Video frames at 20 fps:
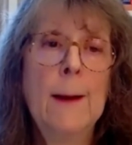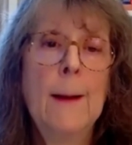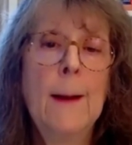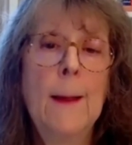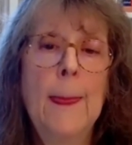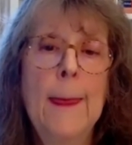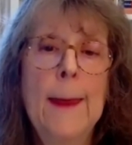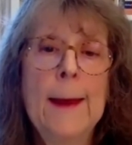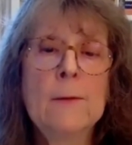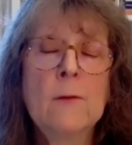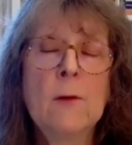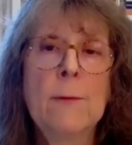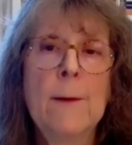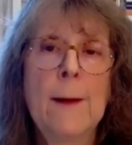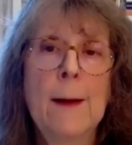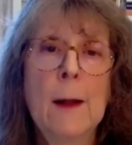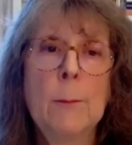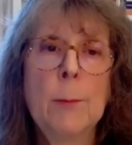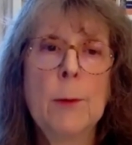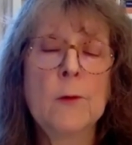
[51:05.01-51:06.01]
and that
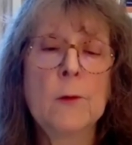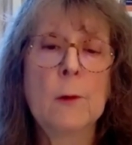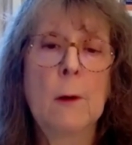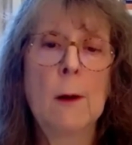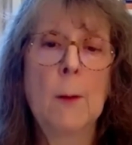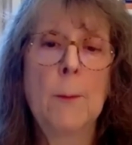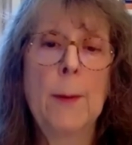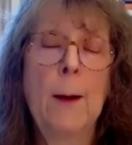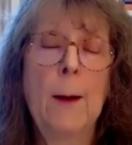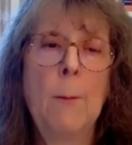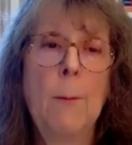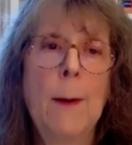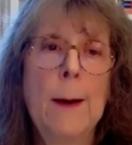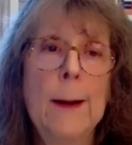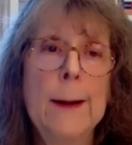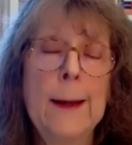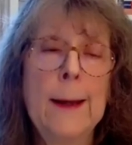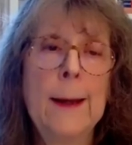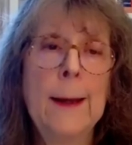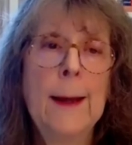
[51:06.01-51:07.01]
developer is all about
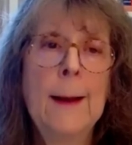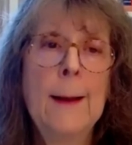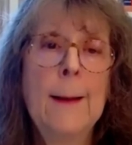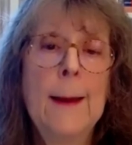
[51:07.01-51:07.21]
money,